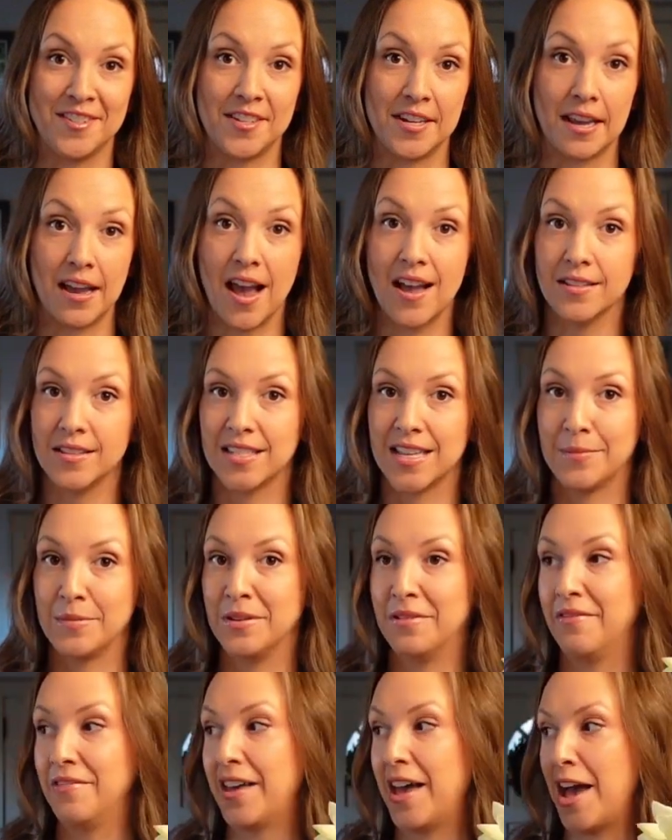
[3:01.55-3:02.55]
to cut some
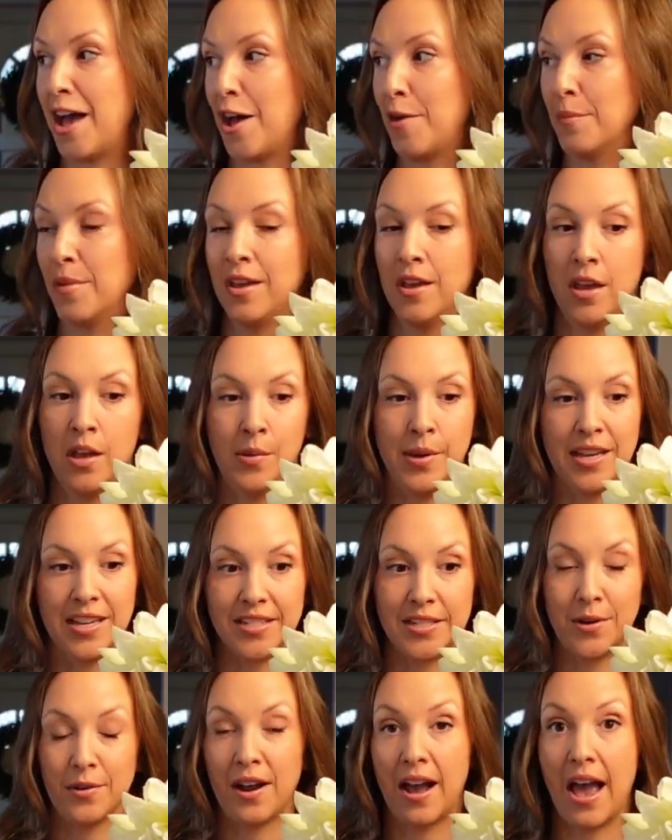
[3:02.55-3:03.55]
of them because
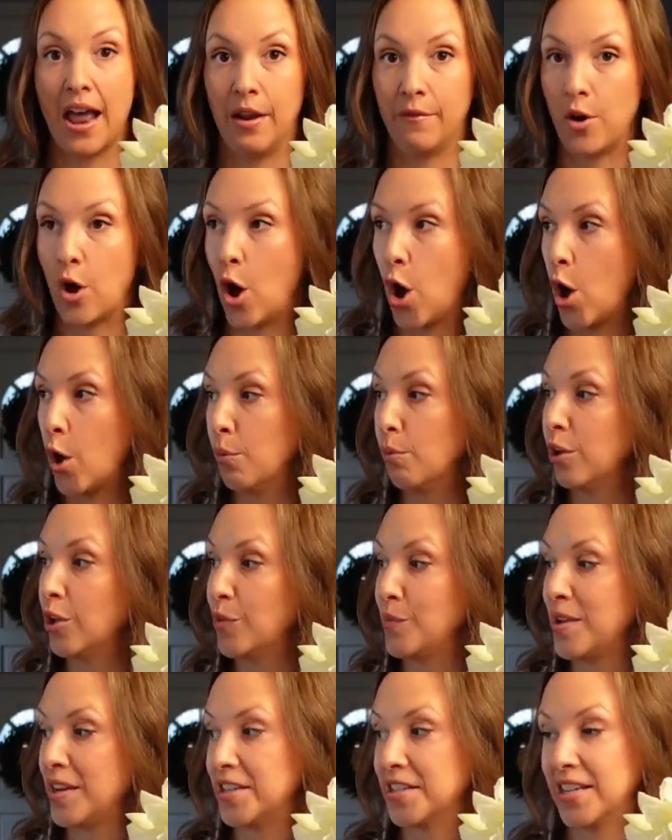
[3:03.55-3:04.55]
they were kind of all
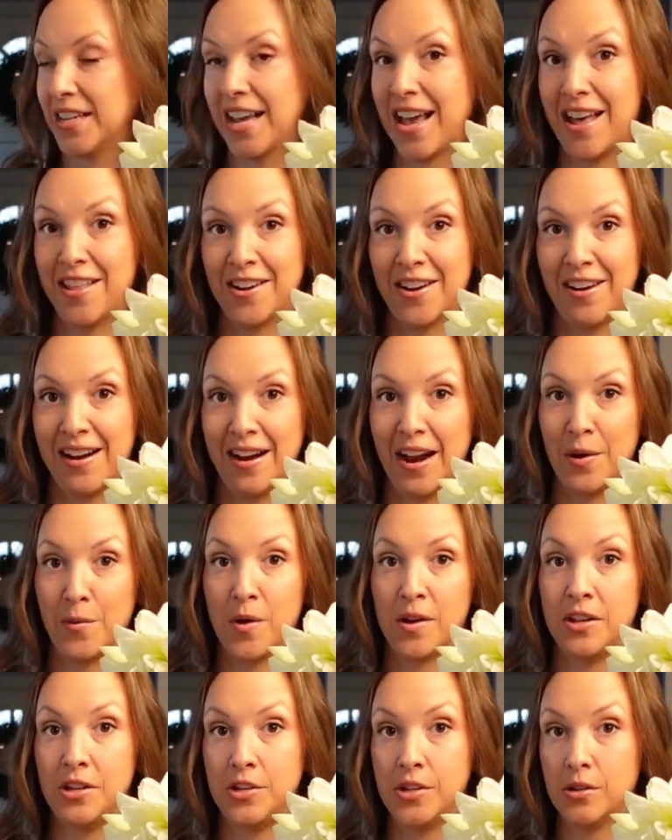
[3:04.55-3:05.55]
blooming together and I
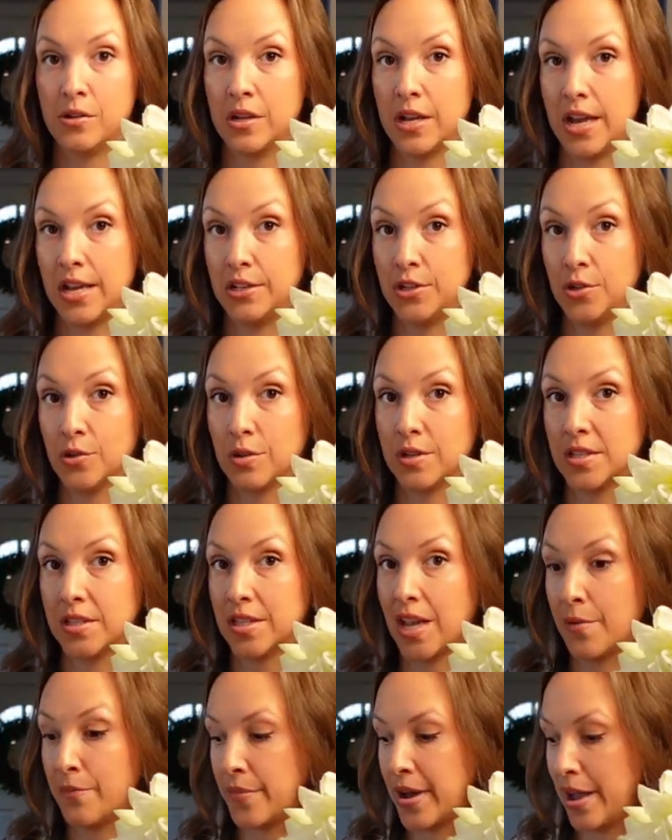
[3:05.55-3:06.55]
wanted to enjoy
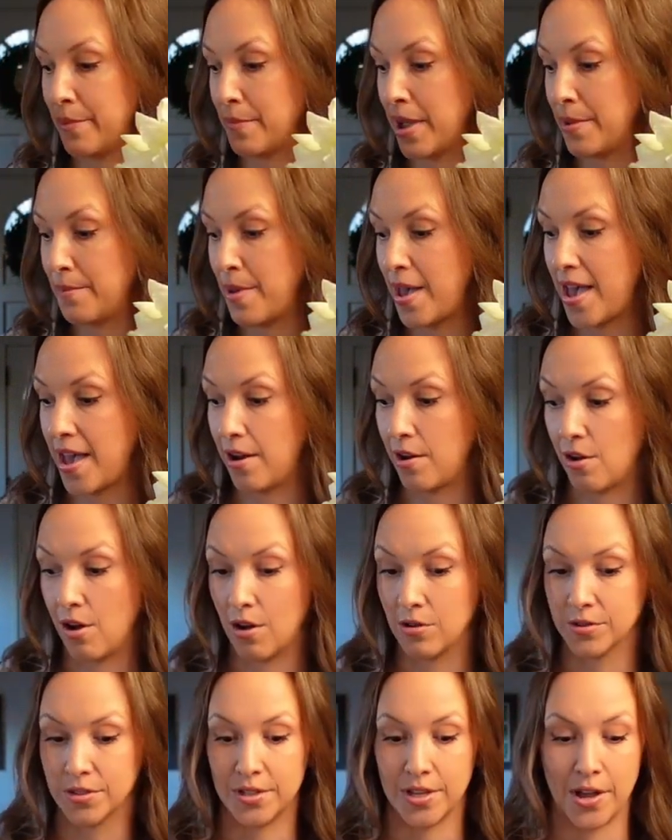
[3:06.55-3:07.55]
some by my bed
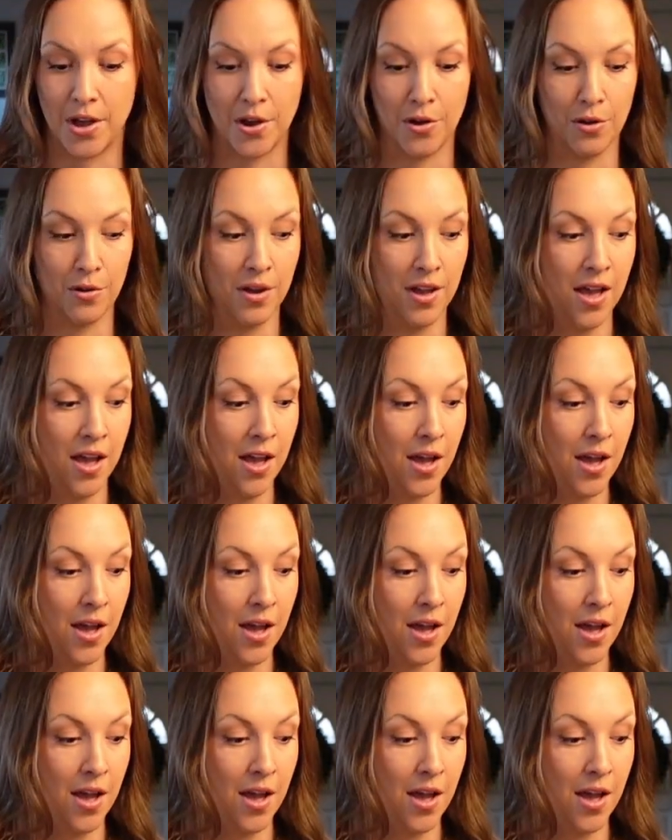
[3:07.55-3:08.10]
also.